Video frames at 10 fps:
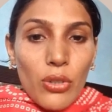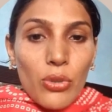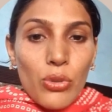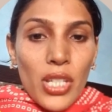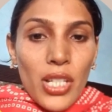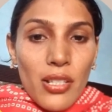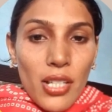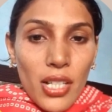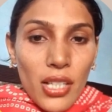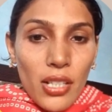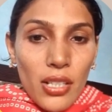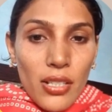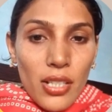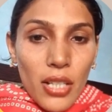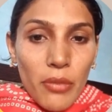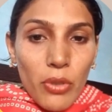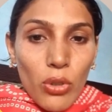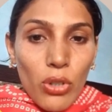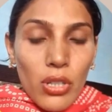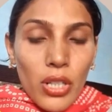Do they stay the same
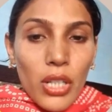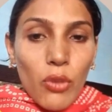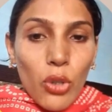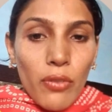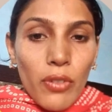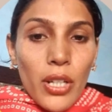or evolve?